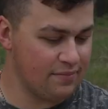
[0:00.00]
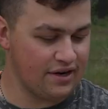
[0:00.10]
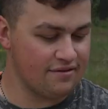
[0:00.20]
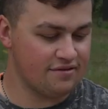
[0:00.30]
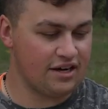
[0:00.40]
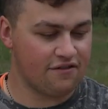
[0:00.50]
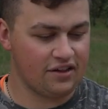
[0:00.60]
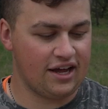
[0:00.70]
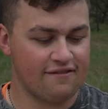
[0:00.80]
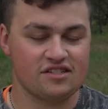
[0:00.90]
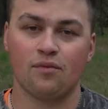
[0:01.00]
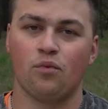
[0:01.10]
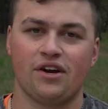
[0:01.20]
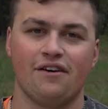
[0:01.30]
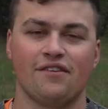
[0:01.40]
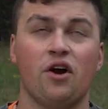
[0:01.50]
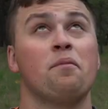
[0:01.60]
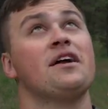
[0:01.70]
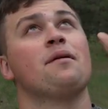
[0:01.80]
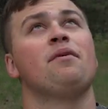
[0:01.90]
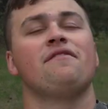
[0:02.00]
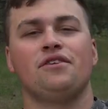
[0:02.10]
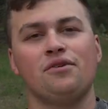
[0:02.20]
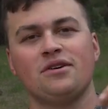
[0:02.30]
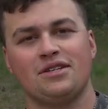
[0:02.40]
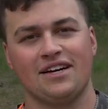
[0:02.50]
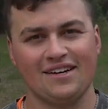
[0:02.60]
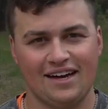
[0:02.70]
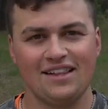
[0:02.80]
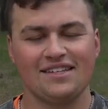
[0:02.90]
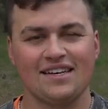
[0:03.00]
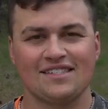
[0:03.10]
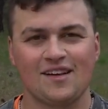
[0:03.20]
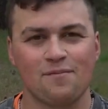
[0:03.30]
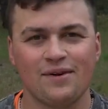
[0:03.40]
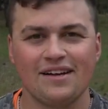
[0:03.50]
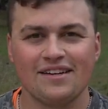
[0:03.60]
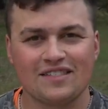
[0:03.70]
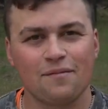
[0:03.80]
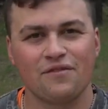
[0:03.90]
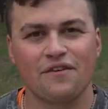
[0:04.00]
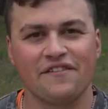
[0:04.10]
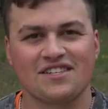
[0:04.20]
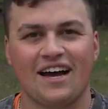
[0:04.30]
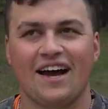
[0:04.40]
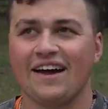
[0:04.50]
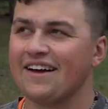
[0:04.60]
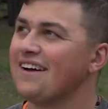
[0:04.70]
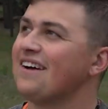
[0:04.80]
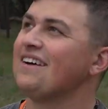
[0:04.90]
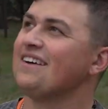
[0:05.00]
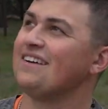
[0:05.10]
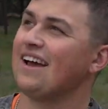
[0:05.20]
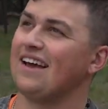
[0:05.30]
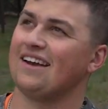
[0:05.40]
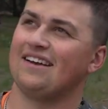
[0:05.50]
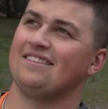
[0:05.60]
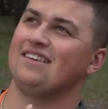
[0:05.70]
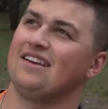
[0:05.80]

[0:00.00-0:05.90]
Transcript: But definitely have somewhat of an opening above you to at least get some view of the sky. And